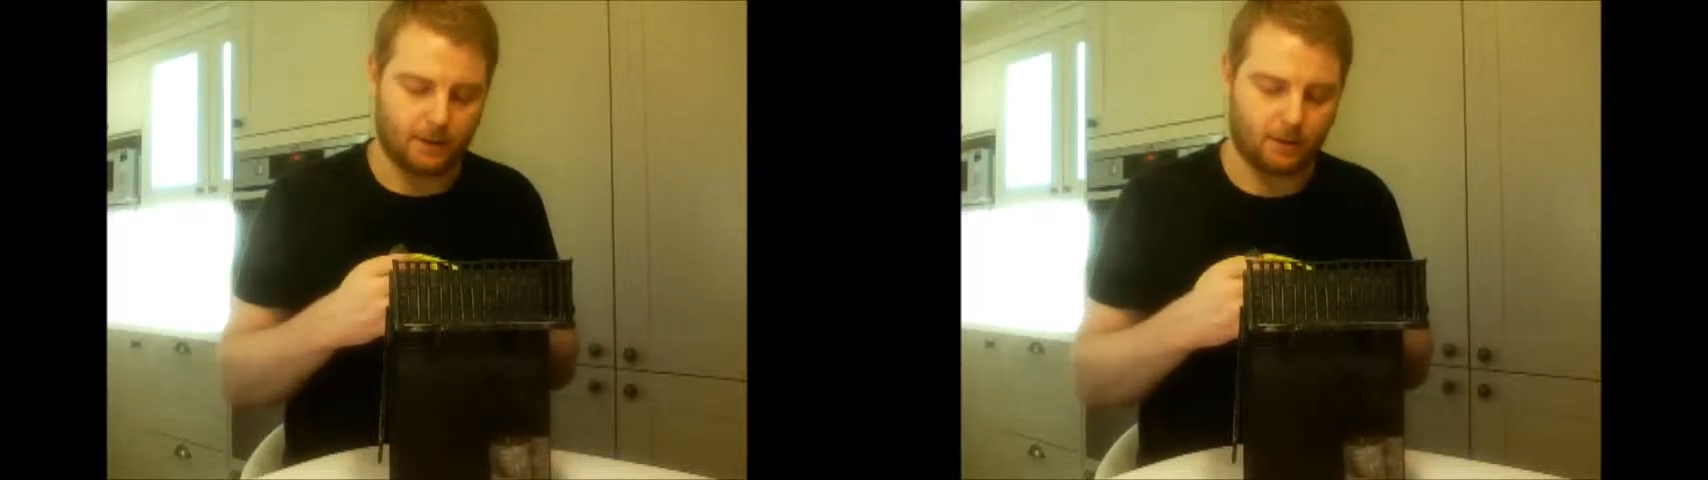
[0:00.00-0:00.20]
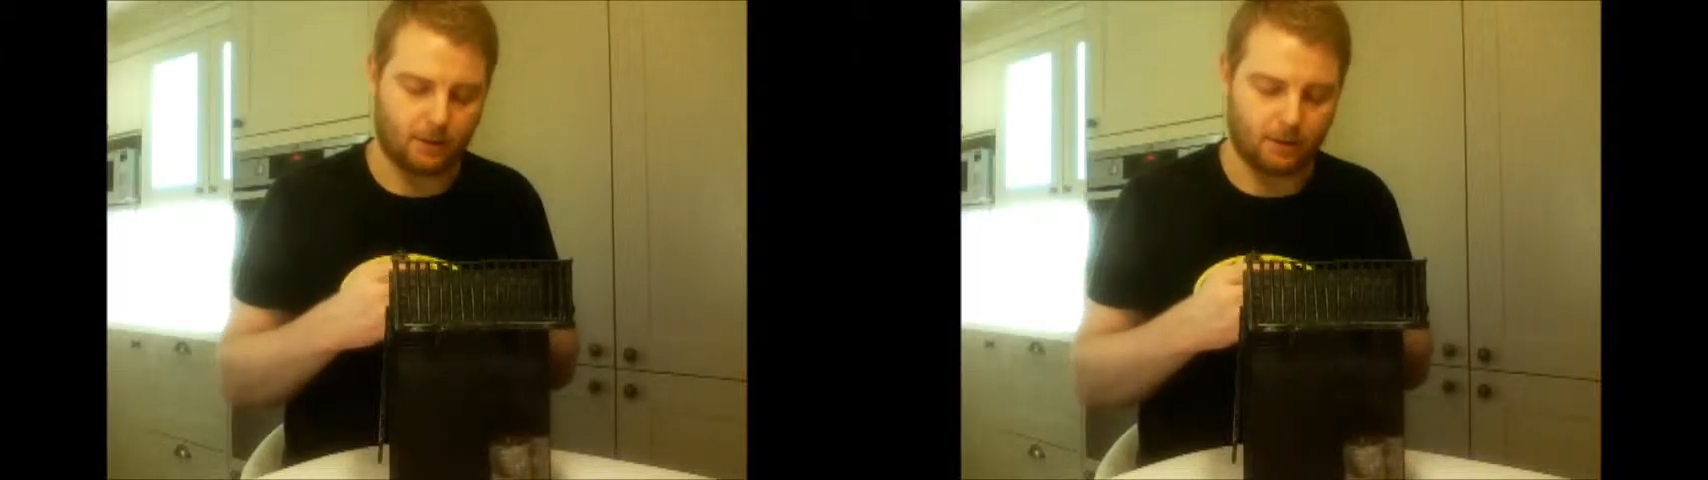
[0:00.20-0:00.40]

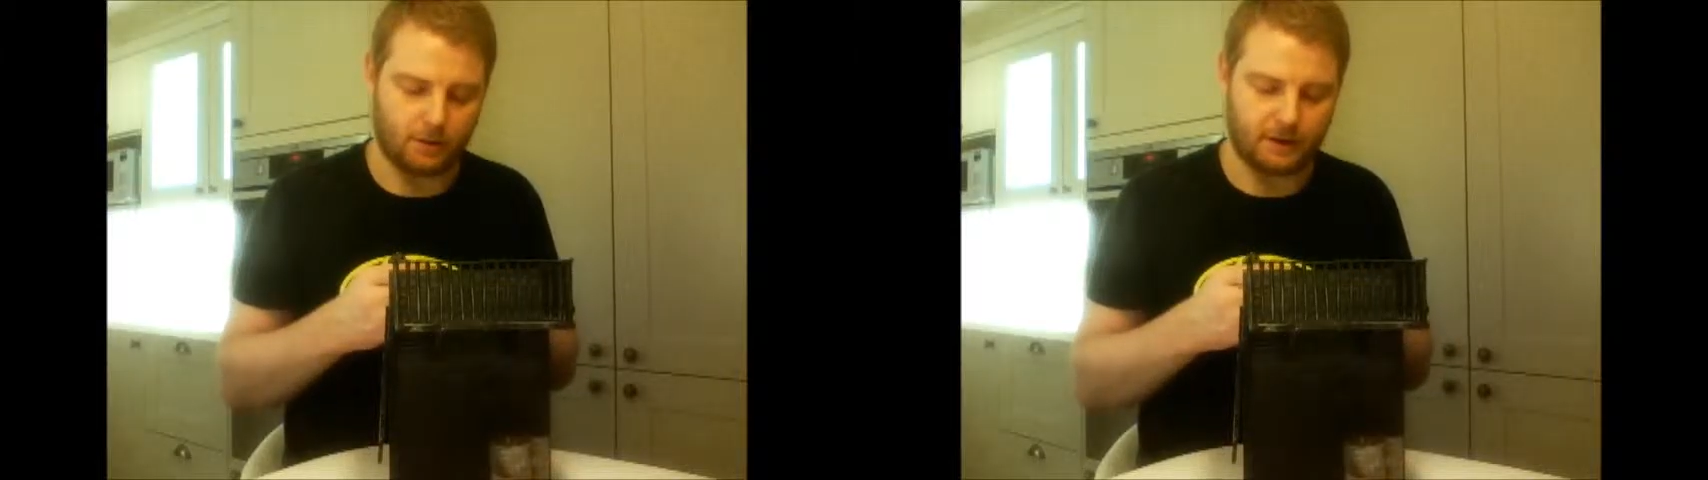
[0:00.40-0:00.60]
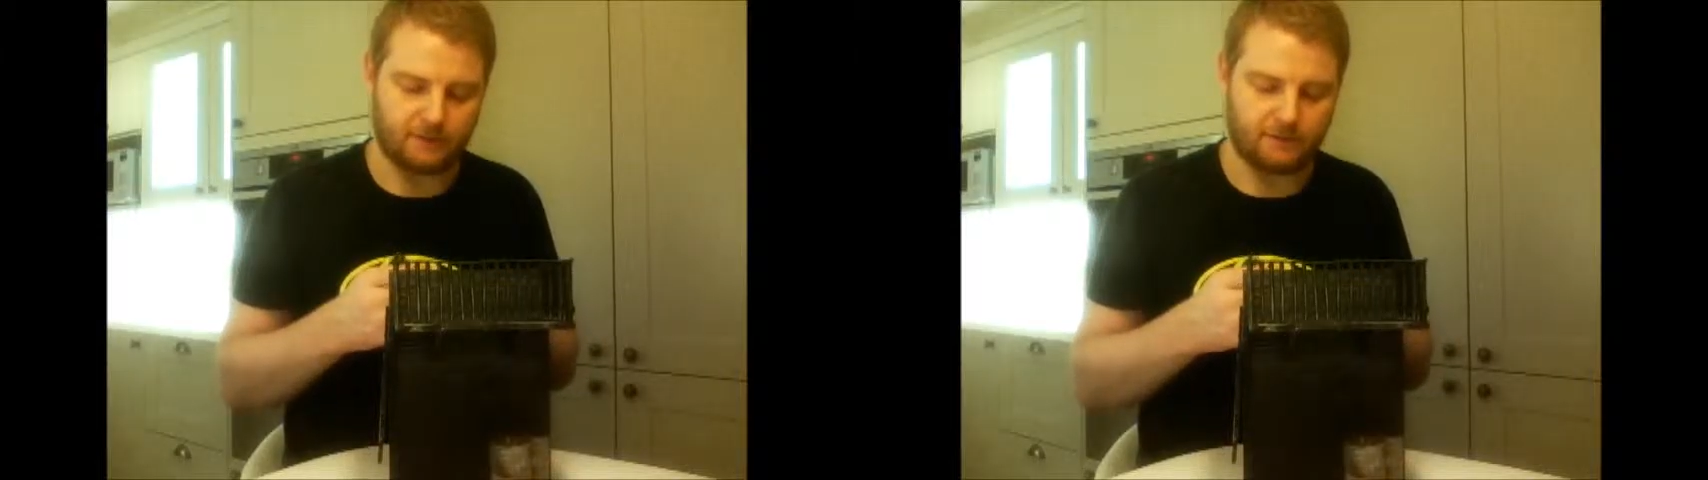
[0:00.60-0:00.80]

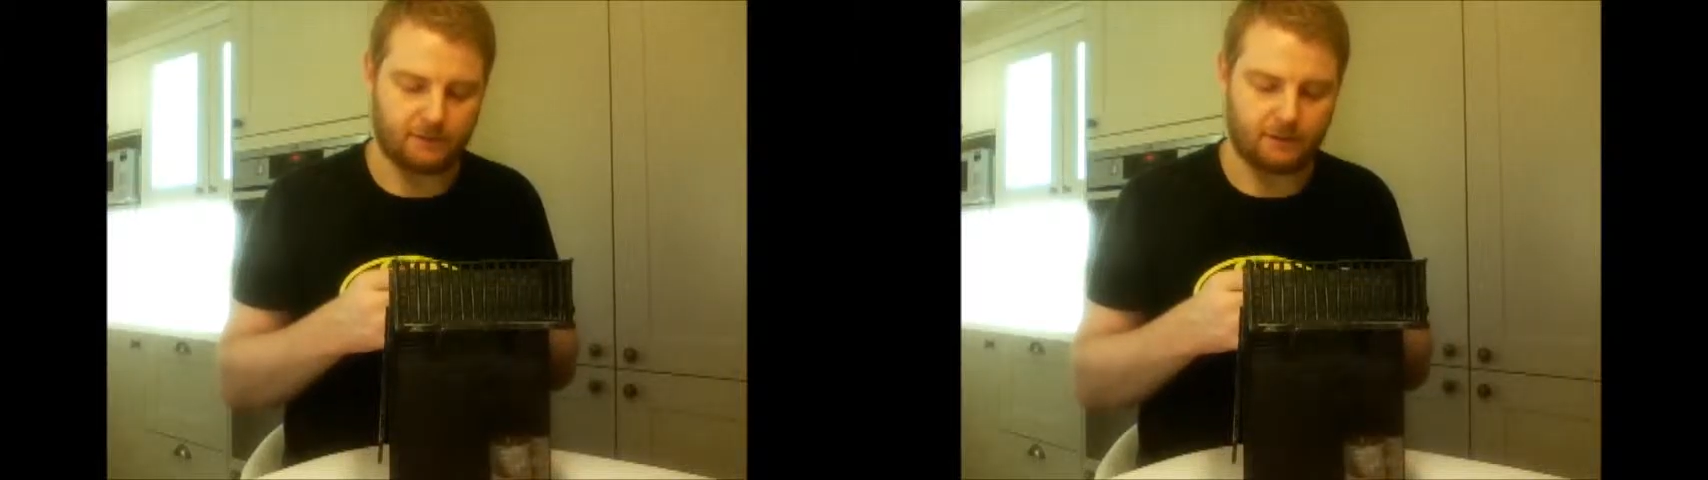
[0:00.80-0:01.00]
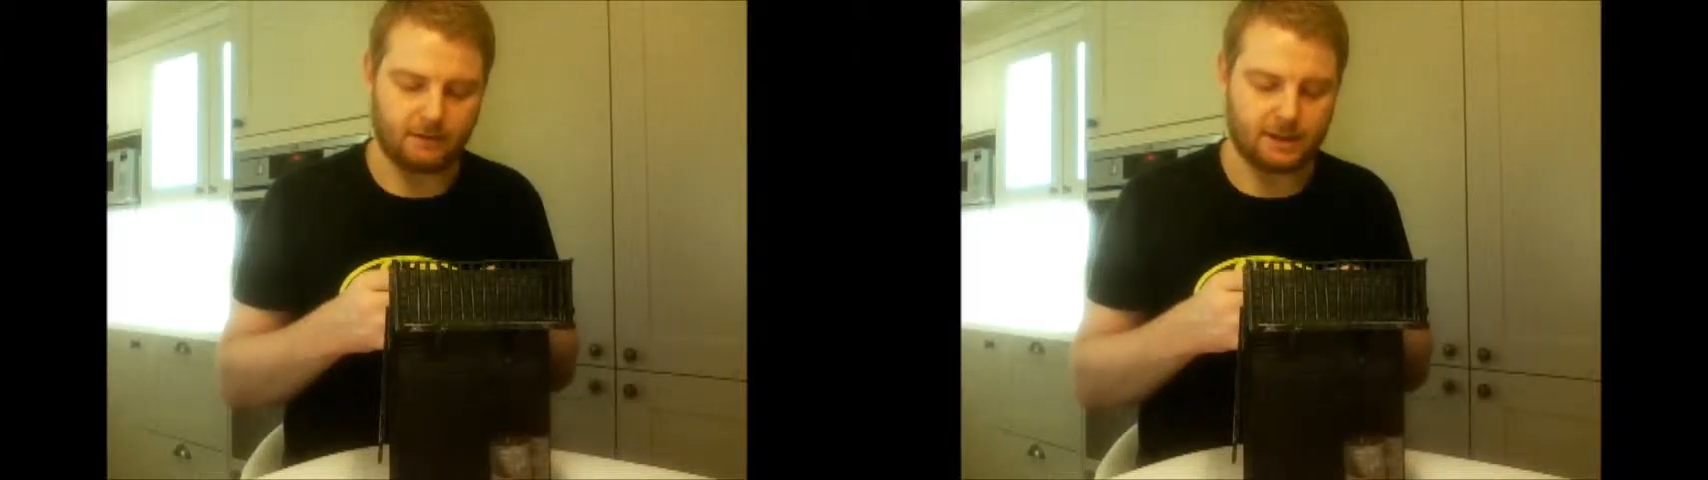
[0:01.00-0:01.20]
or if
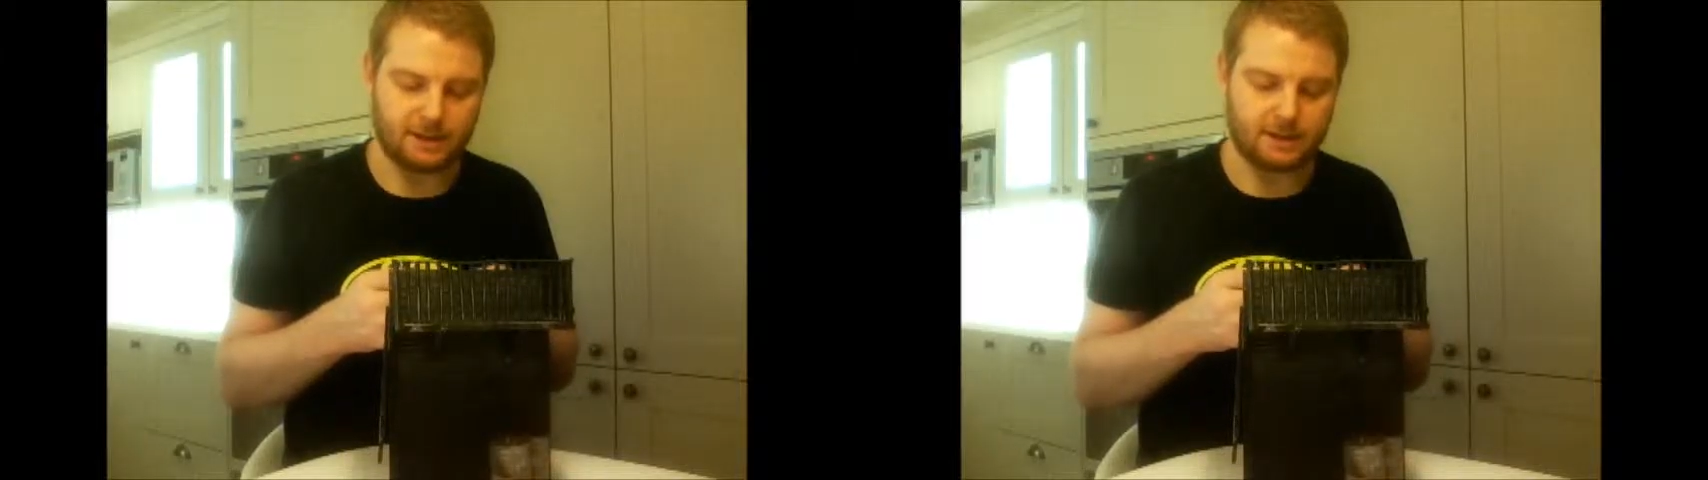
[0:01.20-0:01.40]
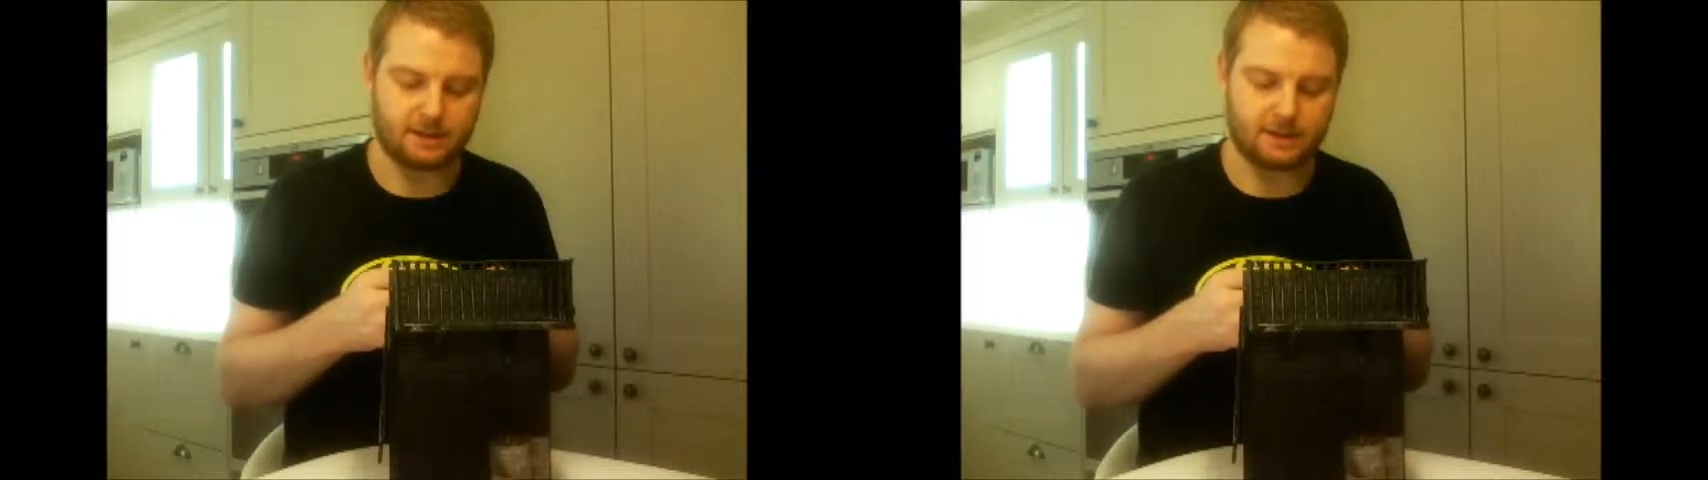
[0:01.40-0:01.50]
you're into,